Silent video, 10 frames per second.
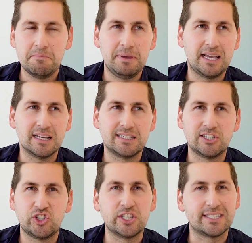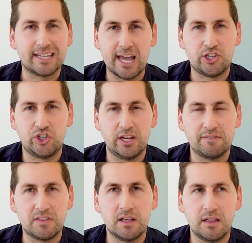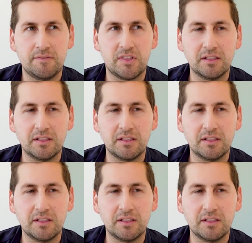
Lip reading: because it's just sketchy. If the